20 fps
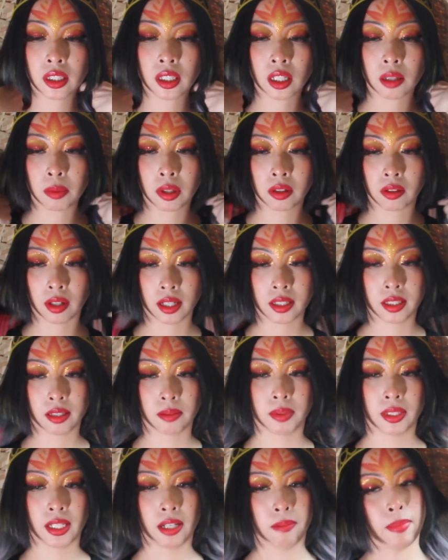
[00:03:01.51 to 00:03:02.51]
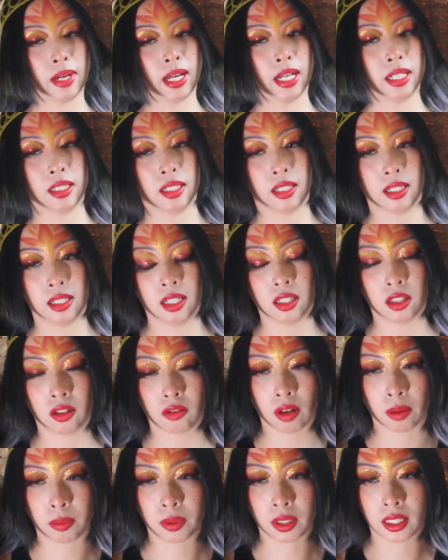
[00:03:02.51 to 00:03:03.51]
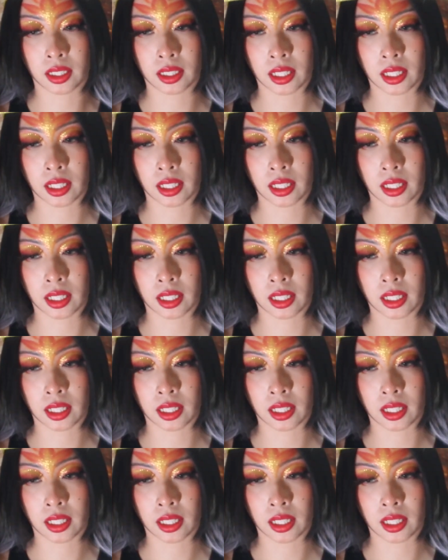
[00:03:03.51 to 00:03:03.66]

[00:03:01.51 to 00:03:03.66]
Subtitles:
come across some setbacks and interruptions